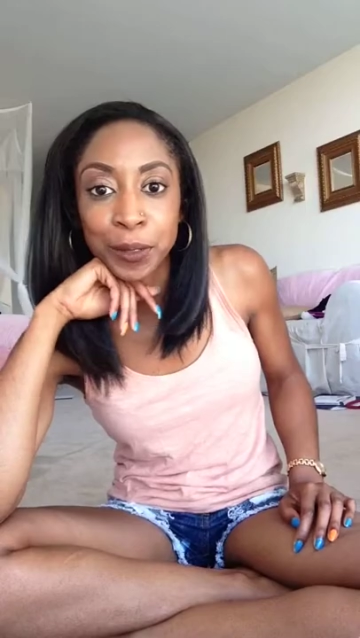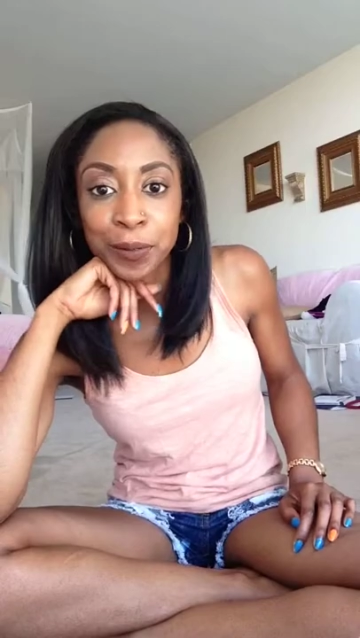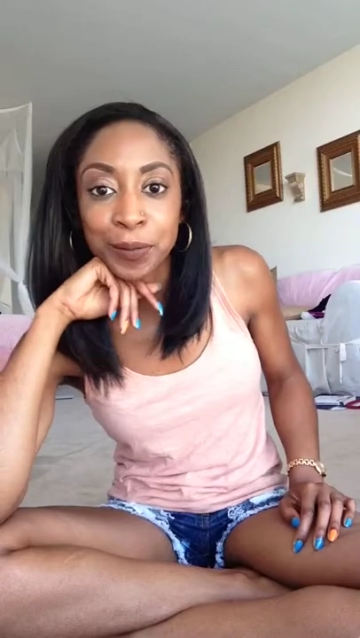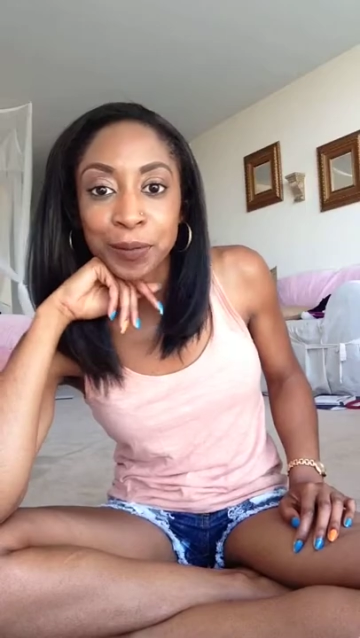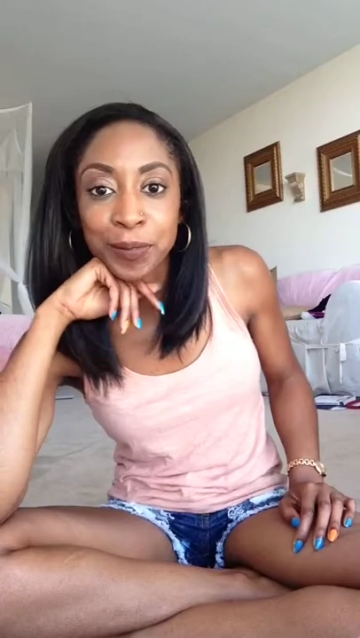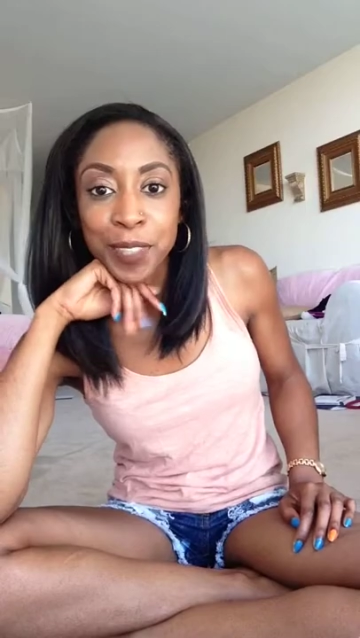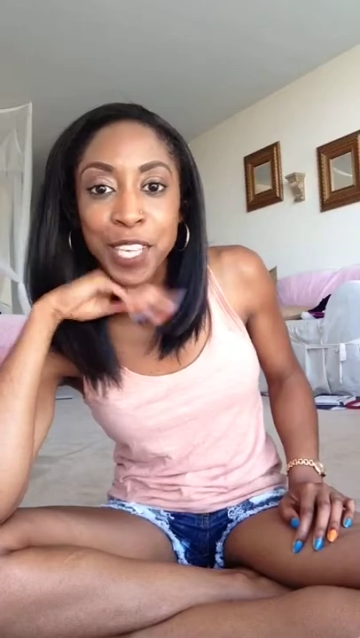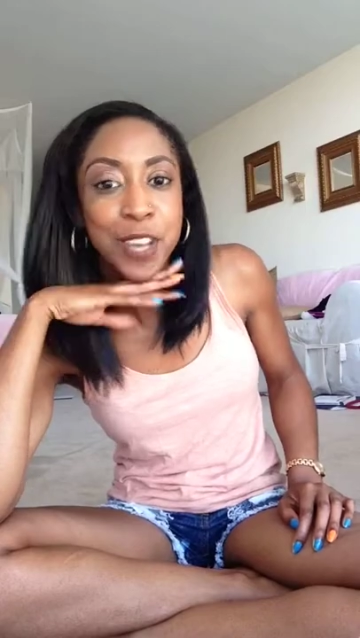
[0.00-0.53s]

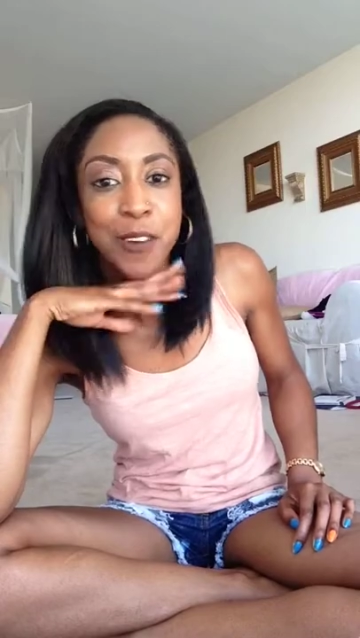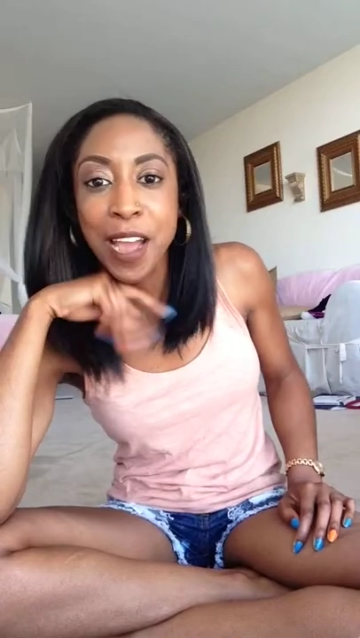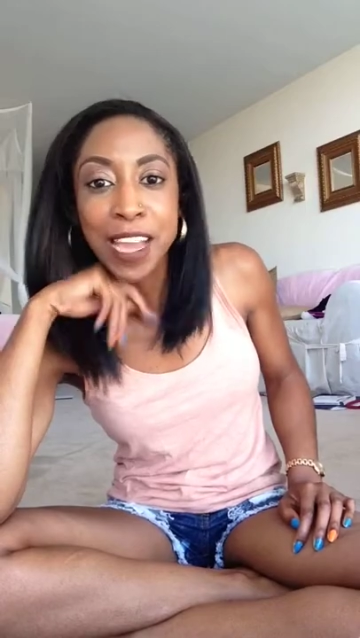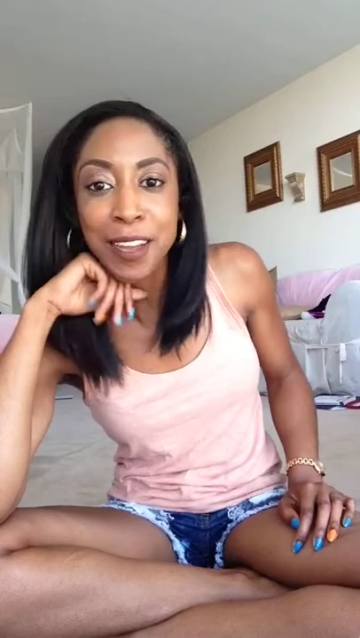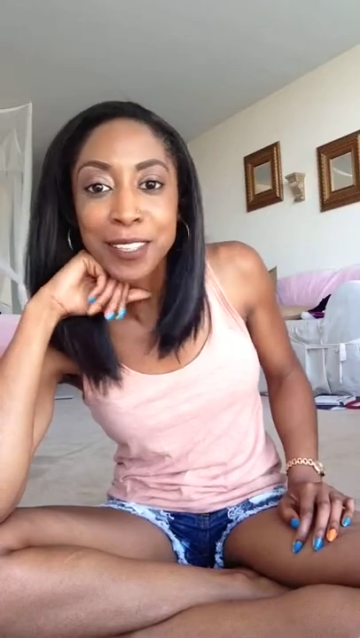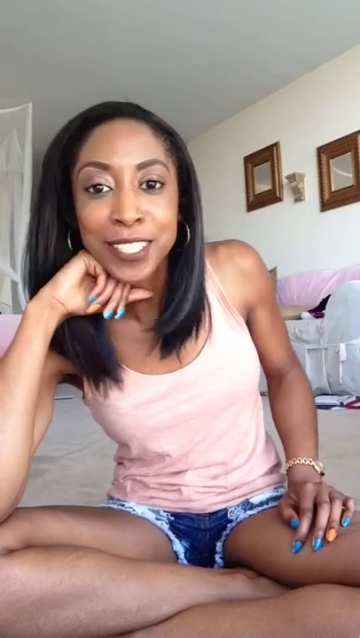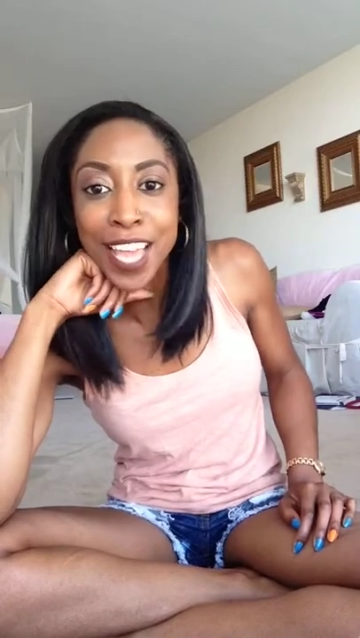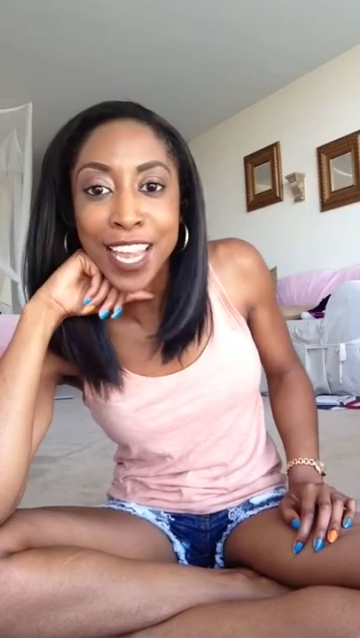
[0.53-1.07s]
You
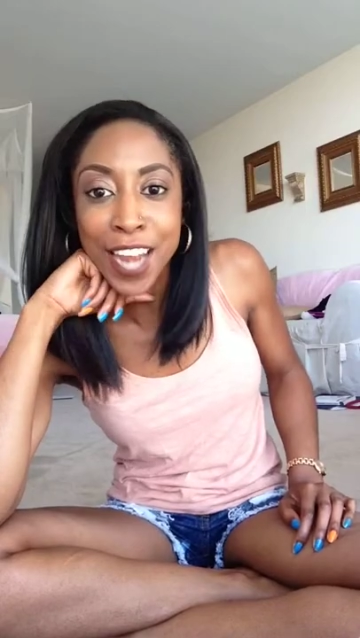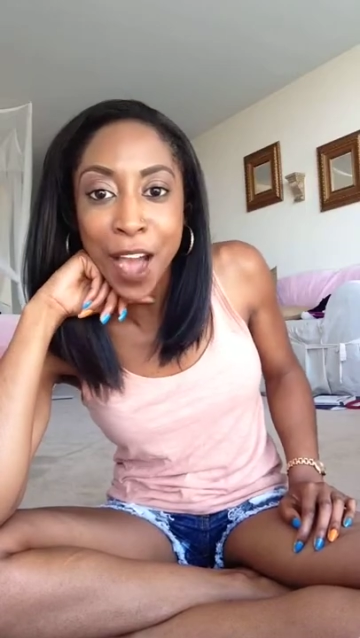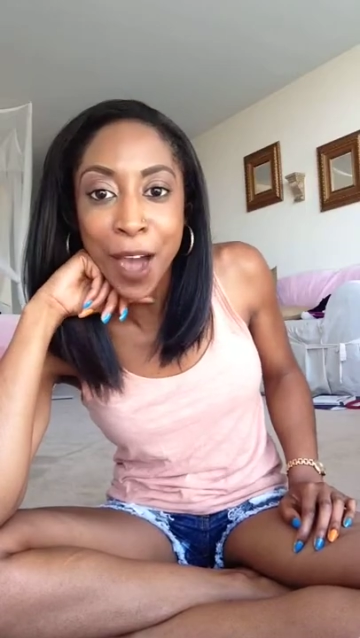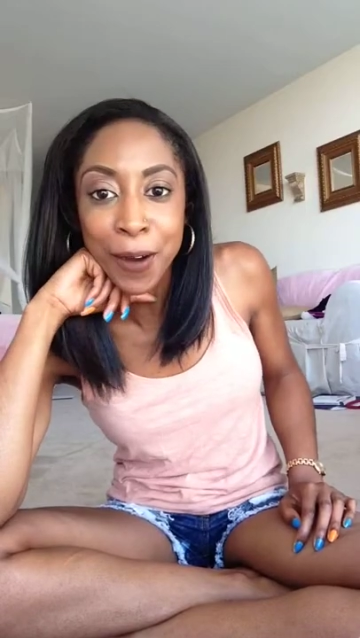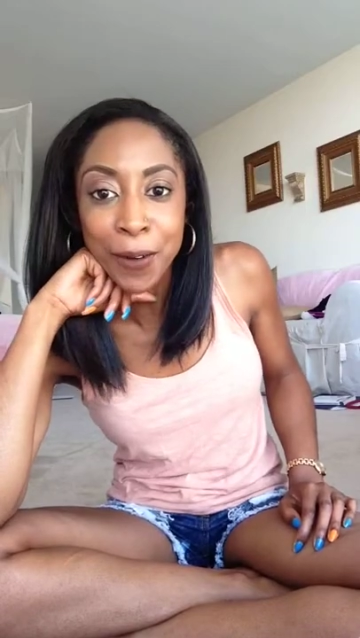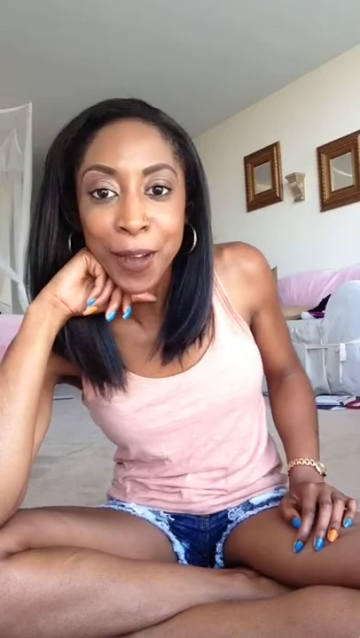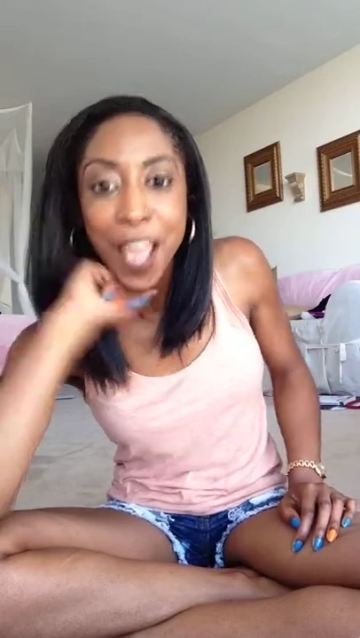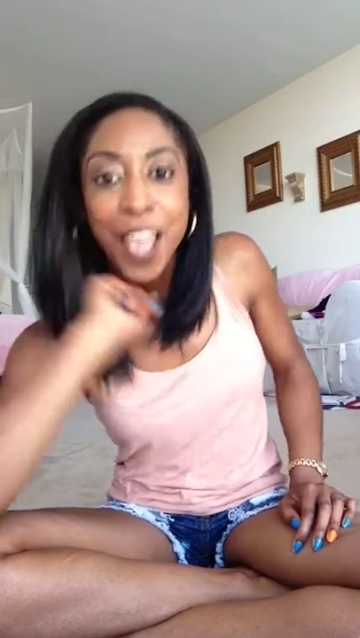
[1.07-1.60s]
ain't gonna say
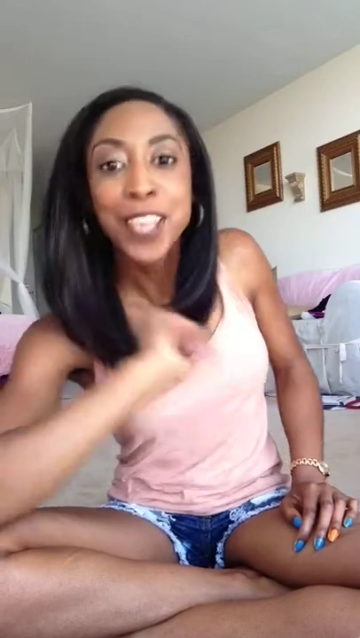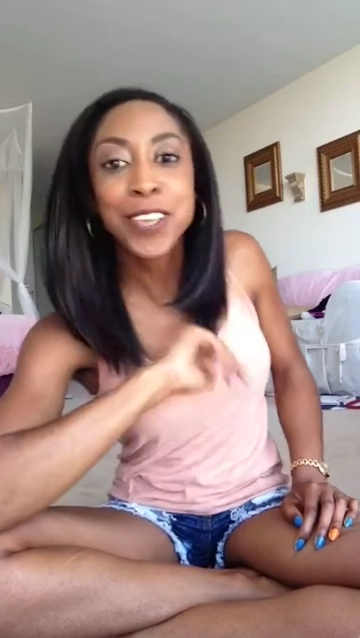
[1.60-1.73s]
no.